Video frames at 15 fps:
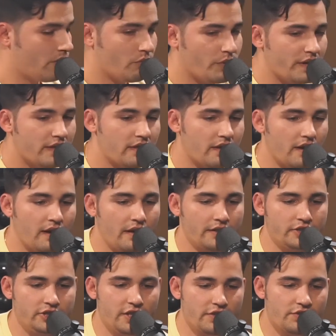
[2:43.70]
with
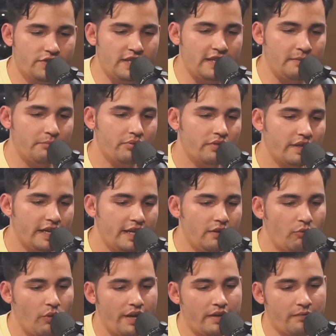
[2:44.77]
uh, just in
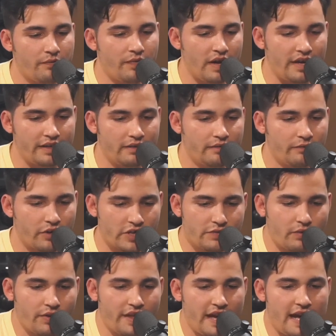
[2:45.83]
plain white font. First
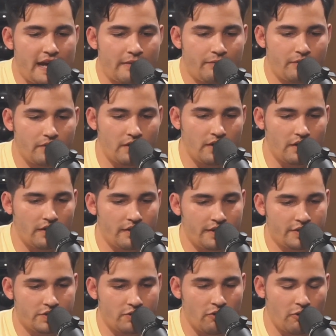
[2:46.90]
of all, they have uh,
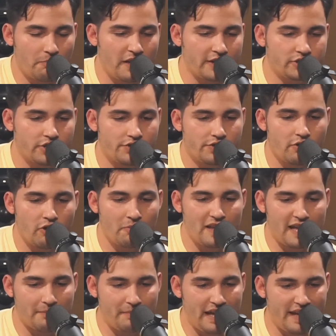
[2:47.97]
it's all black jersey, all
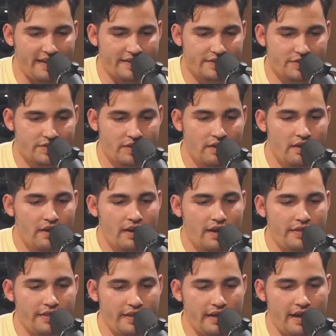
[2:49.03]
black pants,
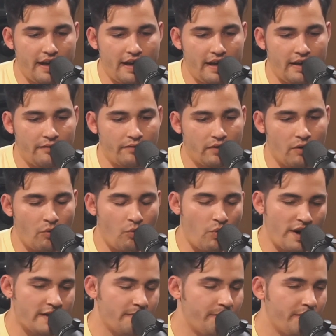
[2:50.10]
and they have a
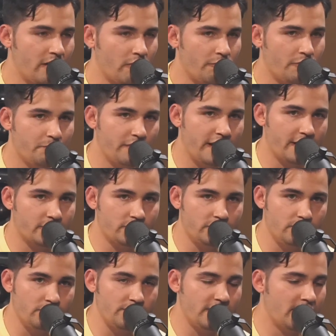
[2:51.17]
white belt with black
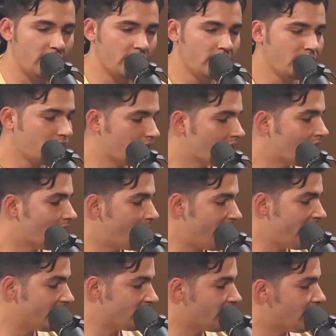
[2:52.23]
shoes. Now, a
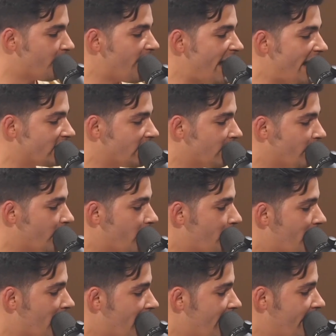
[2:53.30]
major fashion
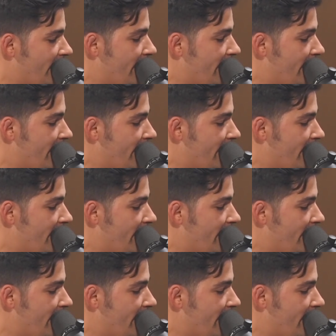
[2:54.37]
faux pas,